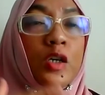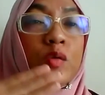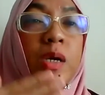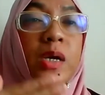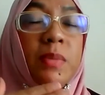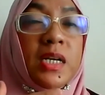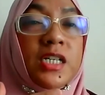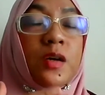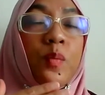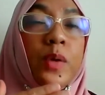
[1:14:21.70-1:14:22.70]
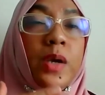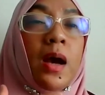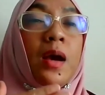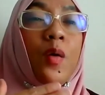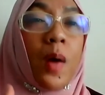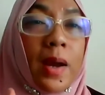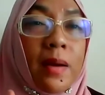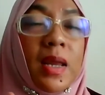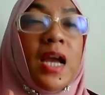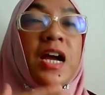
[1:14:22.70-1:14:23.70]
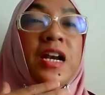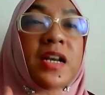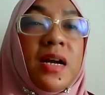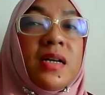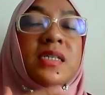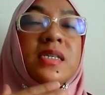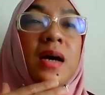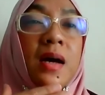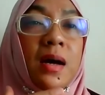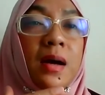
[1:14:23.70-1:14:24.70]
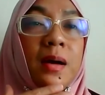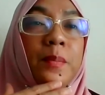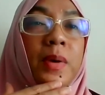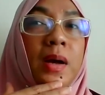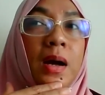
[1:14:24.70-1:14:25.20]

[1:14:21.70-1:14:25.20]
so in malaysia we acquire there is um,